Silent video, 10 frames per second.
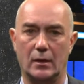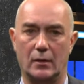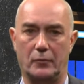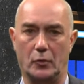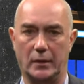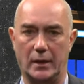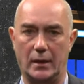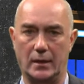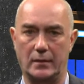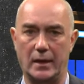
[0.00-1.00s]
For
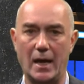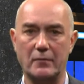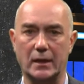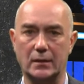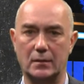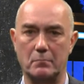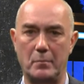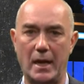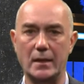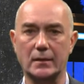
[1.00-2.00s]
indirect
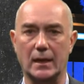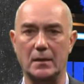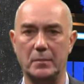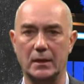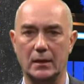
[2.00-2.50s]
band gap,